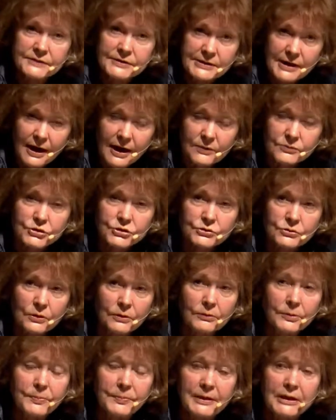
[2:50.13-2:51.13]
sounds
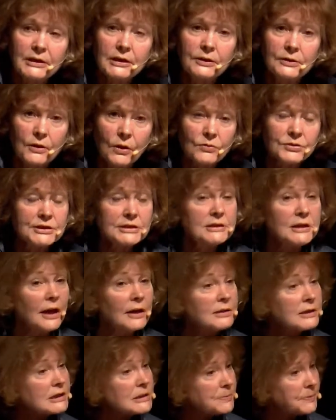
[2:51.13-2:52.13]
short repeated notes
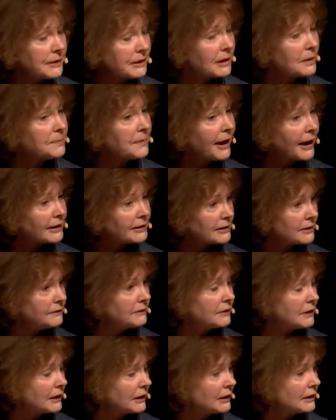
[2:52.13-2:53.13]
tend to speed up
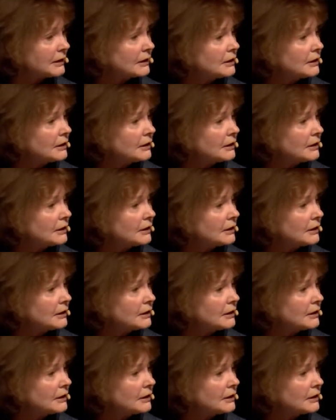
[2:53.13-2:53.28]
activity